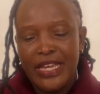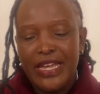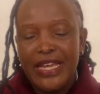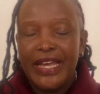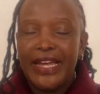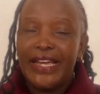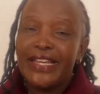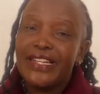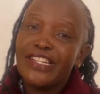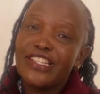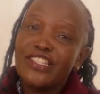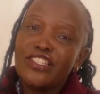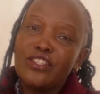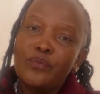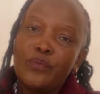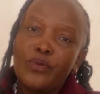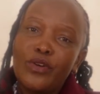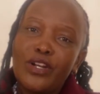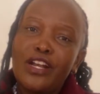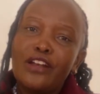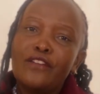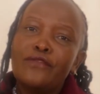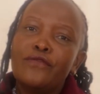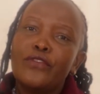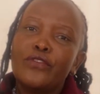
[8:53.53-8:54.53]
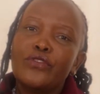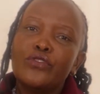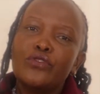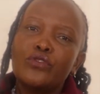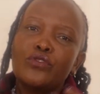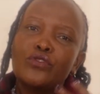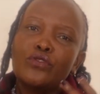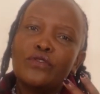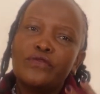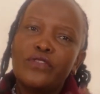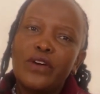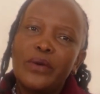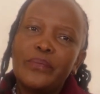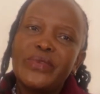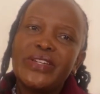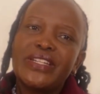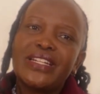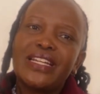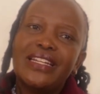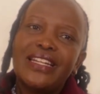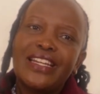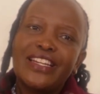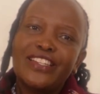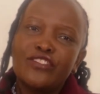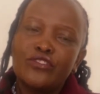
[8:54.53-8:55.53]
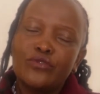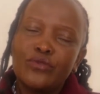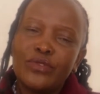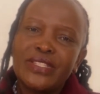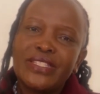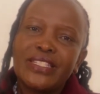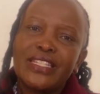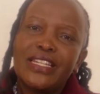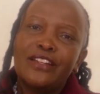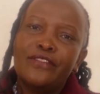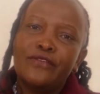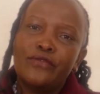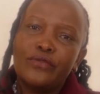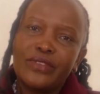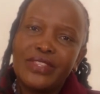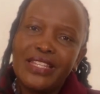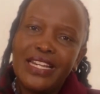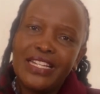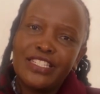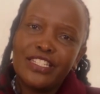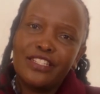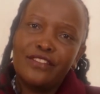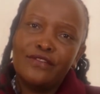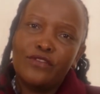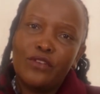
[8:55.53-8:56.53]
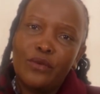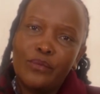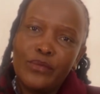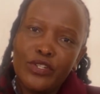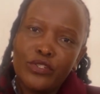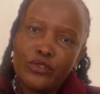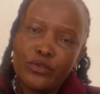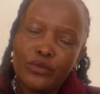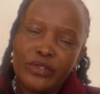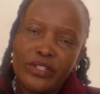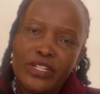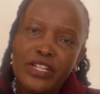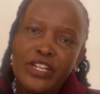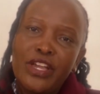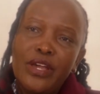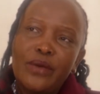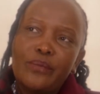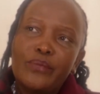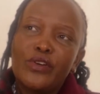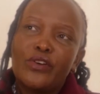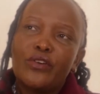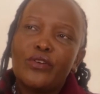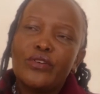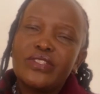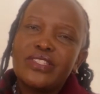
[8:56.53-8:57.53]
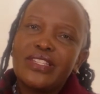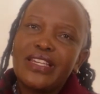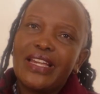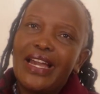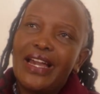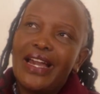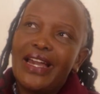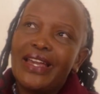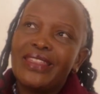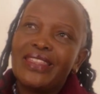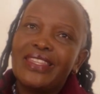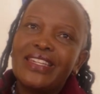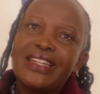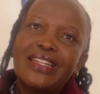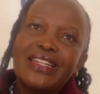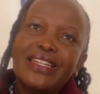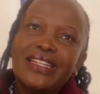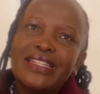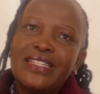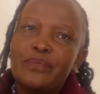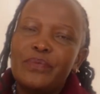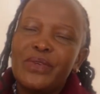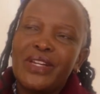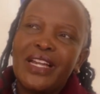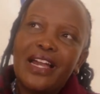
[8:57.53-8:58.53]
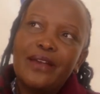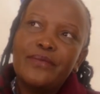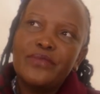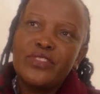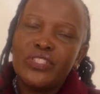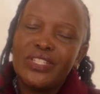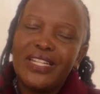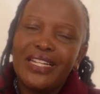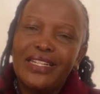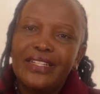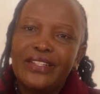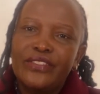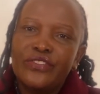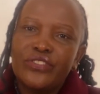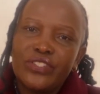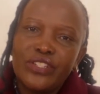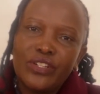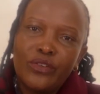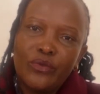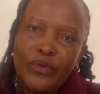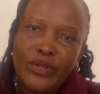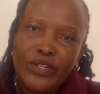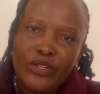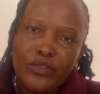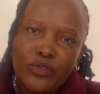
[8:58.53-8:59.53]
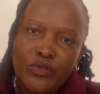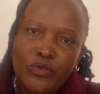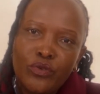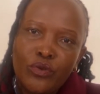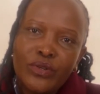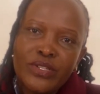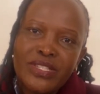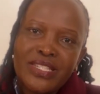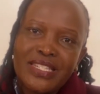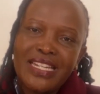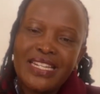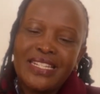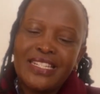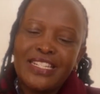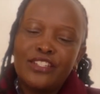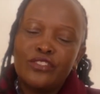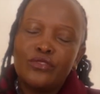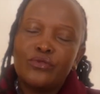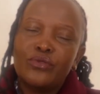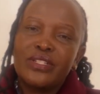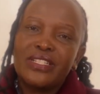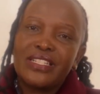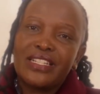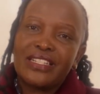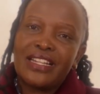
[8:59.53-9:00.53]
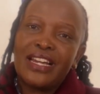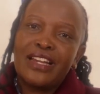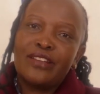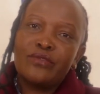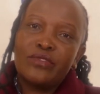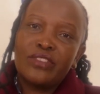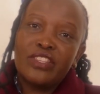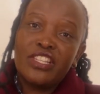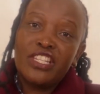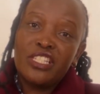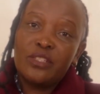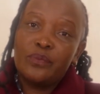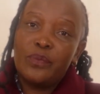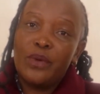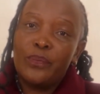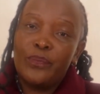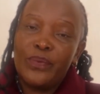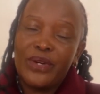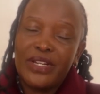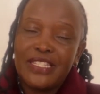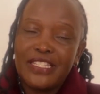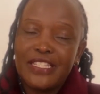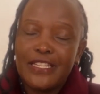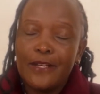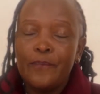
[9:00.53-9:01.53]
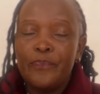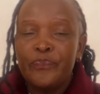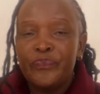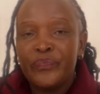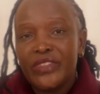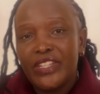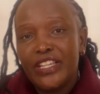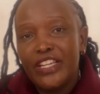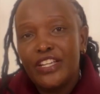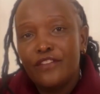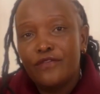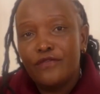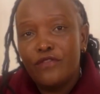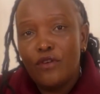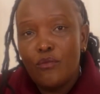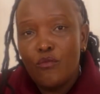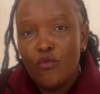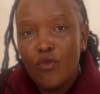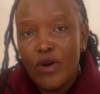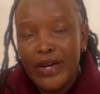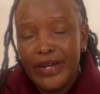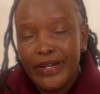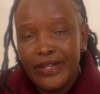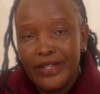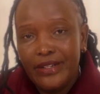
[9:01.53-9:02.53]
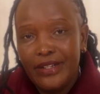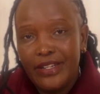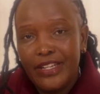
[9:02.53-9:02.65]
It is important for you to familiarize yourself with that information, because I think it becomes challenging when you are starting to interact with these papers in Form 1,